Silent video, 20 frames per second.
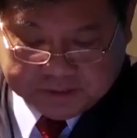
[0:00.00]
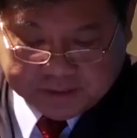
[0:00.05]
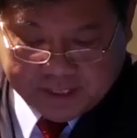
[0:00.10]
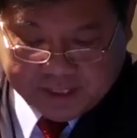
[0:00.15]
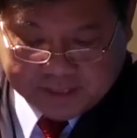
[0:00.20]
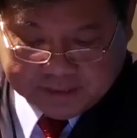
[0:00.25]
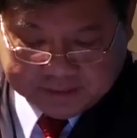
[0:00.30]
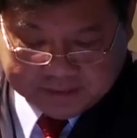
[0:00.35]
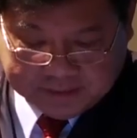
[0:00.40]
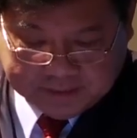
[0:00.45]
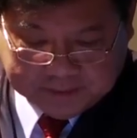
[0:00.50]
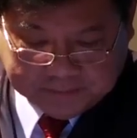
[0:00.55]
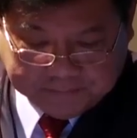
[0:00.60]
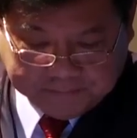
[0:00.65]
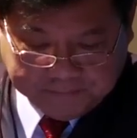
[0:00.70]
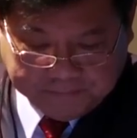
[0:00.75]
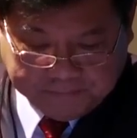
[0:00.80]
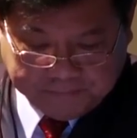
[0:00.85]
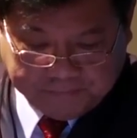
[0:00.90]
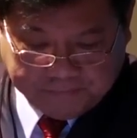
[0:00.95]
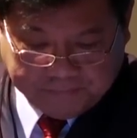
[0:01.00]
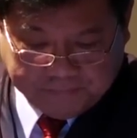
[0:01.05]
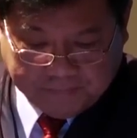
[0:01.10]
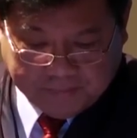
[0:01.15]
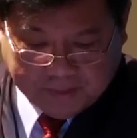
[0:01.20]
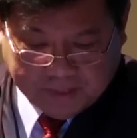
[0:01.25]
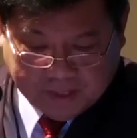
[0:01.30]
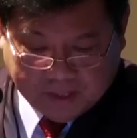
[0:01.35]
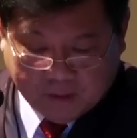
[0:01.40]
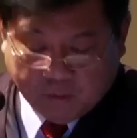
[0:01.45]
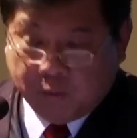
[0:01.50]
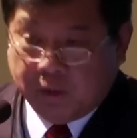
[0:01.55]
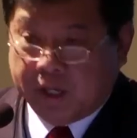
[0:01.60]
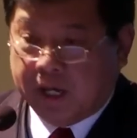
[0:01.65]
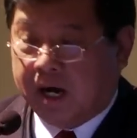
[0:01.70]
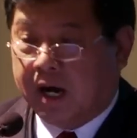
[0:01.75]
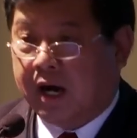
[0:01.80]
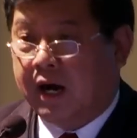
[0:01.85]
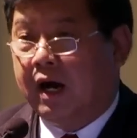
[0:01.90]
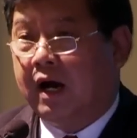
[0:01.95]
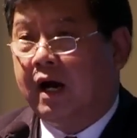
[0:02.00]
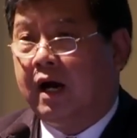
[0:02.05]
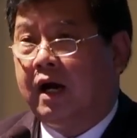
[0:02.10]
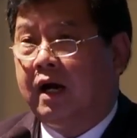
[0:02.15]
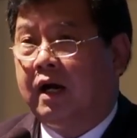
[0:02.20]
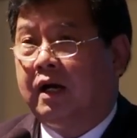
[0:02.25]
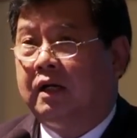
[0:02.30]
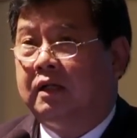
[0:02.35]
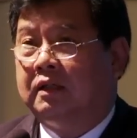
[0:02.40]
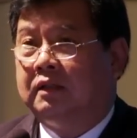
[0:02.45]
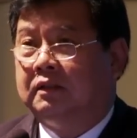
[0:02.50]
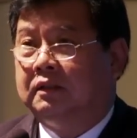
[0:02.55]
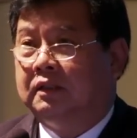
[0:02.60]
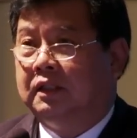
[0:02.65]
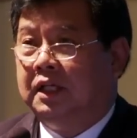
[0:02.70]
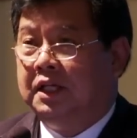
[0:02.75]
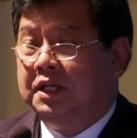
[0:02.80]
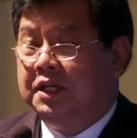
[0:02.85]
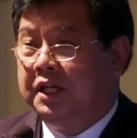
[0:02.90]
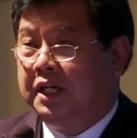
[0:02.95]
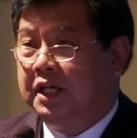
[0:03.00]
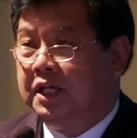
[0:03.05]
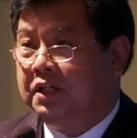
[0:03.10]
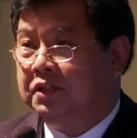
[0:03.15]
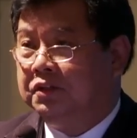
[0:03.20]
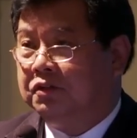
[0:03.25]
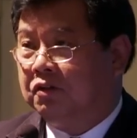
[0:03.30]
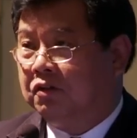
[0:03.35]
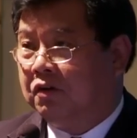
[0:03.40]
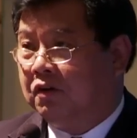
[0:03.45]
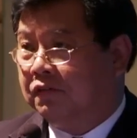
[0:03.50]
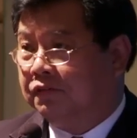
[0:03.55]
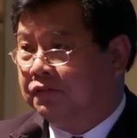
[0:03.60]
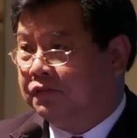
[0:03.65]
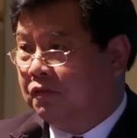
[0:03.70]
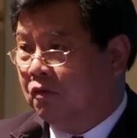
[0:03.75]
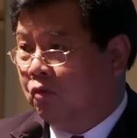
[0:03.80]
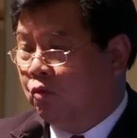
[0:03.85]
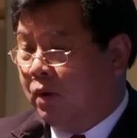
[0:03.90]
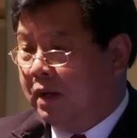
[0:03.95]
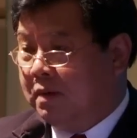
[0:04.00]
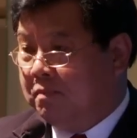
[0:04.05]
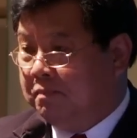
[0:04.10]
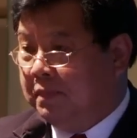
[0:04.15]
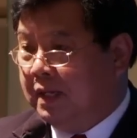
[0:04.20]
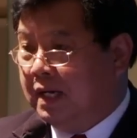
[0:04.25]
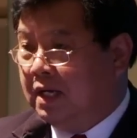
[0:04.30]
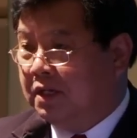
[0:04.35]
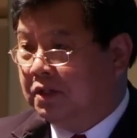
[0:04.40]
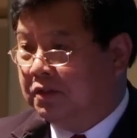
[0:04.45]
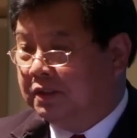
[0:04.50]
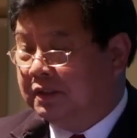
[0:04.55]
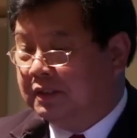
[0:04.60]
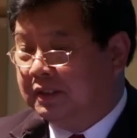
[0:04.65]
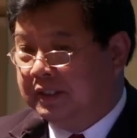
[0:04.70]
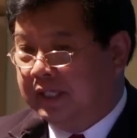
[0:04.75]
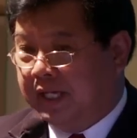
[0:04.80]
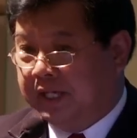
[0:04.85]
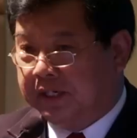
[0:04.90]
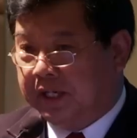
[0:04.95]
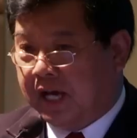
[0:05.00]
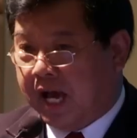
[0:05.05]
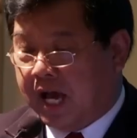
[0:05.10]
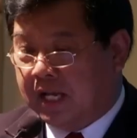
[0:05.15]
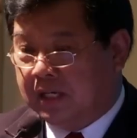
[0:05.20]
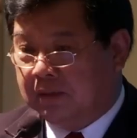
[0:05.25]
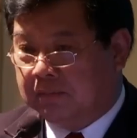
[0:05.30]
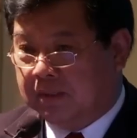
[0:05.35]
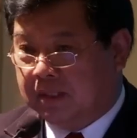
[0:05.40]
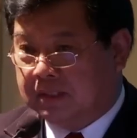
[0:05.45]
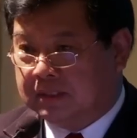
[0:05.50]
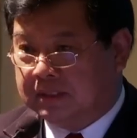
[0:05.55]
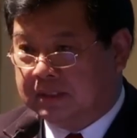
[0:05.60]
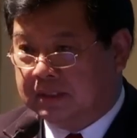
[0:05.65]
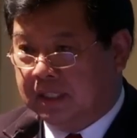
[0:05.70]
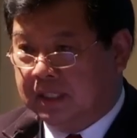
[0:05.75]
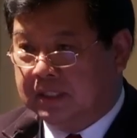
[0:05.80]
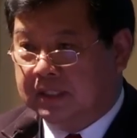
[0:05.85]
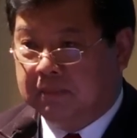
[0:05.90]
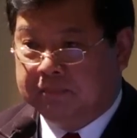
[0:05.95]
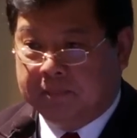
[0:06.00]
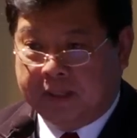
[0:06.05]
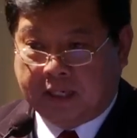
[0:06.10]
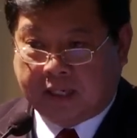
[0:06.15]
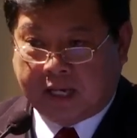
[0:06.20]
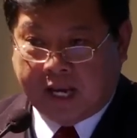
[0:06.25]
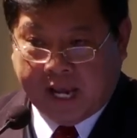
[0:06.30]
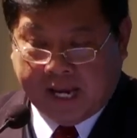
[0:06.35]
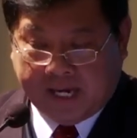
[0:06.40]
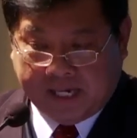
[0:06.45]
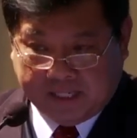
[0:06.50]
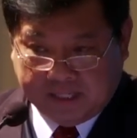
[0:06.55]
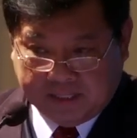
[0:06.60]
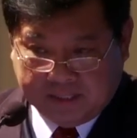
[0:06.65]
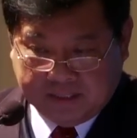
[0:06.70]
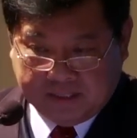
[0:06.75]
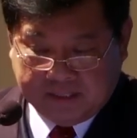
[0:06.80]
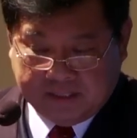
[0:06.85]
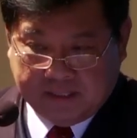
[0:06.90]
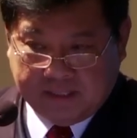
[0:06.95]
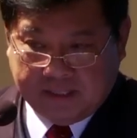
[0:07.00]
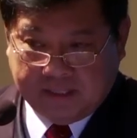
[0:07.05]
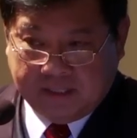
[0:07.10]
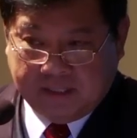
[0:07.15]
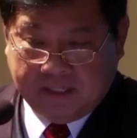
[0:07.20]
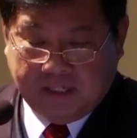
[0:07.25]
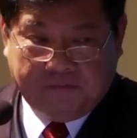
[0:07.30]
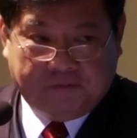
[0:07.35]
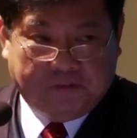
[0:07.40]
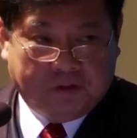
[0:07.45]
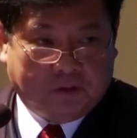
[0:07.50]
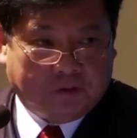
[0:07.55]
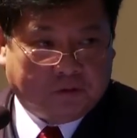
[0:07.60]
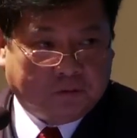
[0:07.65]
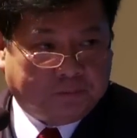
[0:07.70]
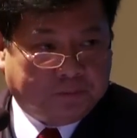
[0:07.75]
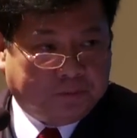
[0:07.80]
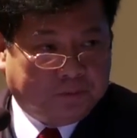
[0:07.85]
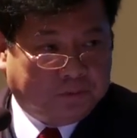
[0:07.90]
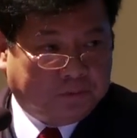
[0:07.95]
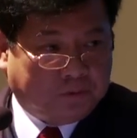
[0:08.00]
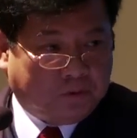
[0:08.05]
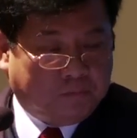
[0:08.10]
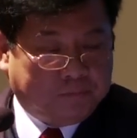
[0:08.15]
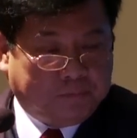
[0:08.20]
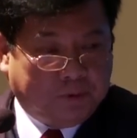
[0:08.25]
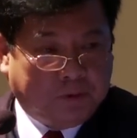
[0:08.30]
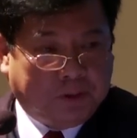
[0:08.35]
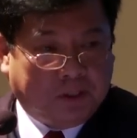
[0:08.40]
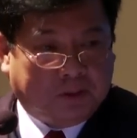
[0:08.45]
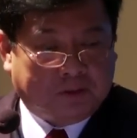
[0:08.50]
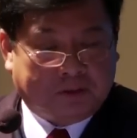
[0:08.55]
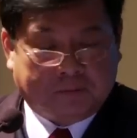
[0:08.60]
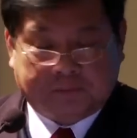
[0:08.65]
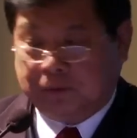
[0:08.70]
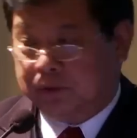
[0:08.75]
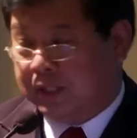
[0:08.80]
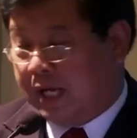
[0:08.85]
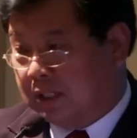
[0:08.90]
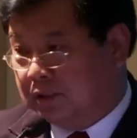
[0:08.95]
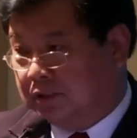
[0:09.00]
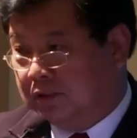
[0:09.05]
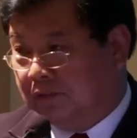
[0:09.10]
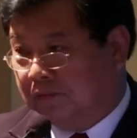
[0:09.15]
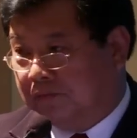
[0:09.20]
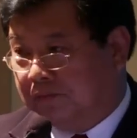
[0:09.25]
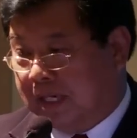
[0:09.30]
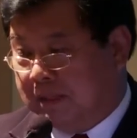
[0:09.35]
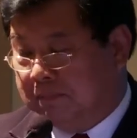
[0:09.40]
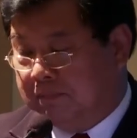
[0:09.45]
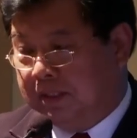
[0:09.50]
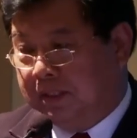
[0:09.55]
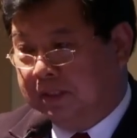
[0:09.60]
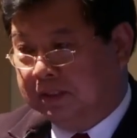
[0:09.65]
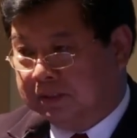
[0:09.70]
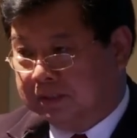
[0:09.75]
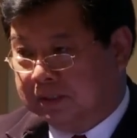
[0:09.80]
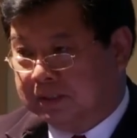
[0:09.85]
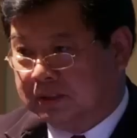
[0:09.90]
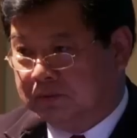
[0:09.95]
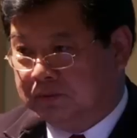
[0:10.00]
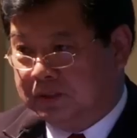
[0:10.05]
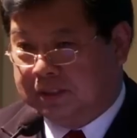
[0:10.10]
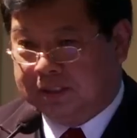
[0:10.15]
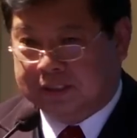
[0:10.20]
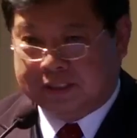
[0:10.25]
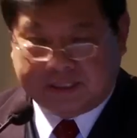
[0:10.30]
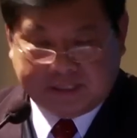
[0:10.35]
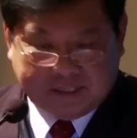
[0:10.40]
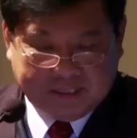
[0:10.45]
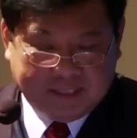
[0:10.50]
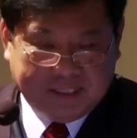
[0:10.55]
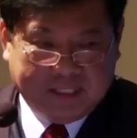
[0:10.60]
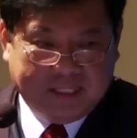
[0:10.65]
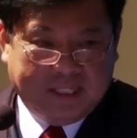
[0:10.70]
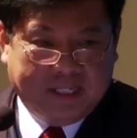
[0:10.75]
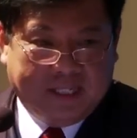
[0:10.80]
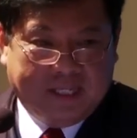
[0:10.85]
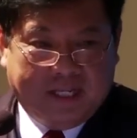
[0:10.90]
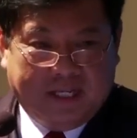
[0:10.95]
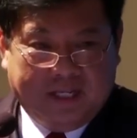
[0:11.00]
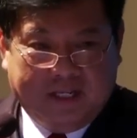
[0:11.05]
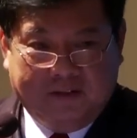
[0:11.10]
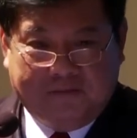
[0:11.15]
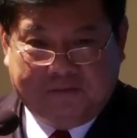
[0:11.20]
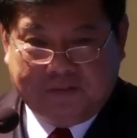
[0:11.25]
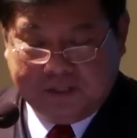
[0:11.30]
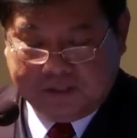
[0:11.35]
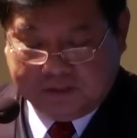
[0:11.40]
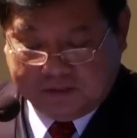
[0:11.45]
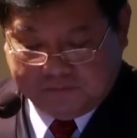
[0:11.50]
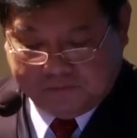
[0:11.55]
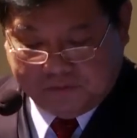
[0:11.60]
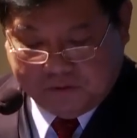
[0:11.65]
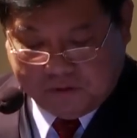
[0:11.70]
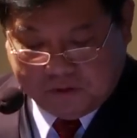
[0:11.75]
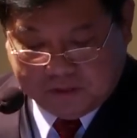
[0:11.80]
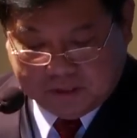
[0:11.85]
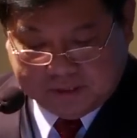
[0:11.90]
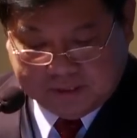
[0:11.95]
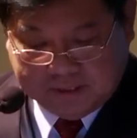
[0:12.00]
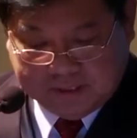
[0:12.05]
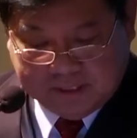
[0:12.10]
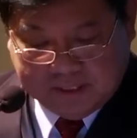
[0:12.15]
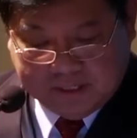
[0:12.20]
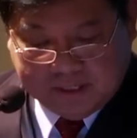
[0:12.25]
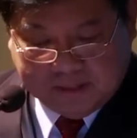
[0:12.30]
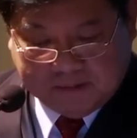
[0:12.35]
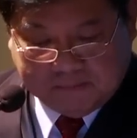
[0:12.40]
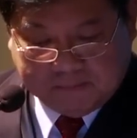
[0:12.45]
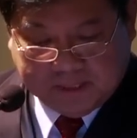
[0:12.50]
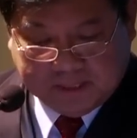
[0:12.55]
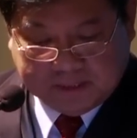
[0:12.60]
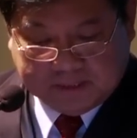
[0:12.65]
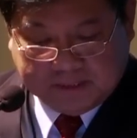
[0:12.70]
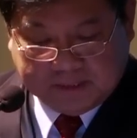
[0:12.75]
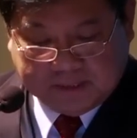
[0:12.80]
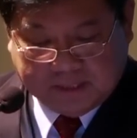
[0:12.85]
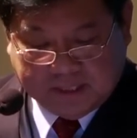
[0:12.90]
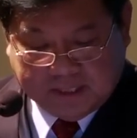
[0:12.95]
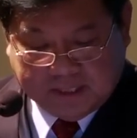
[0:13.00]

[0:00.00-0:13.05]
States. We are in need of 1 million dairy animals in the milk line, if you were to compute it to the production of 5 liters, which is inefficient, of course. But